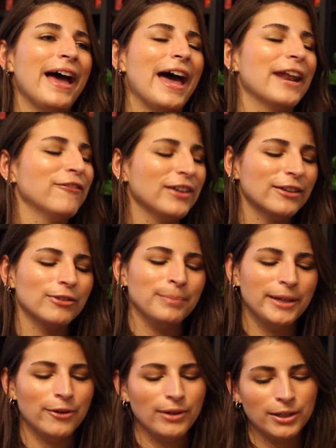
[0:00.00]
And I think it will
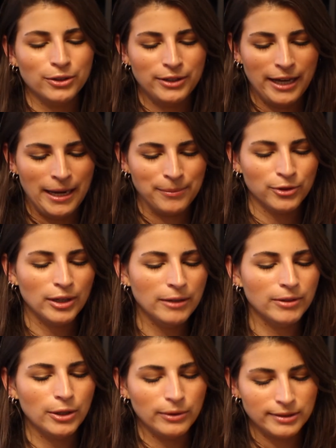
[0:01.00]
be a really good time. So
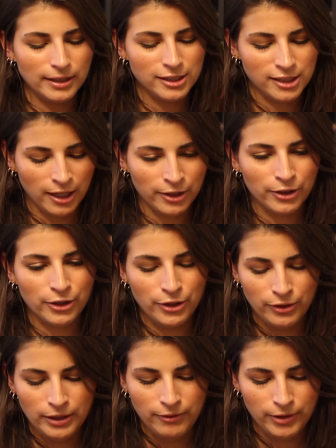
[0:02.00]
even though it's a
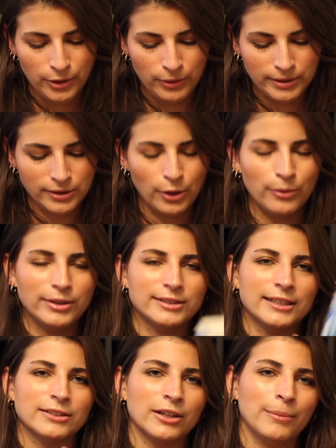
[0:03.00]
chunker, even though it's over
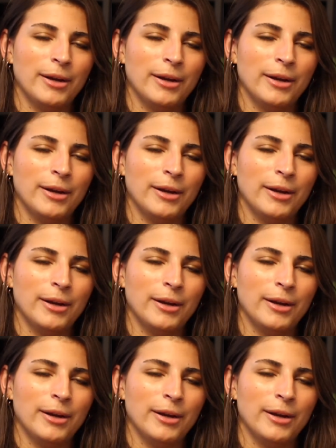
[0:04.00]
600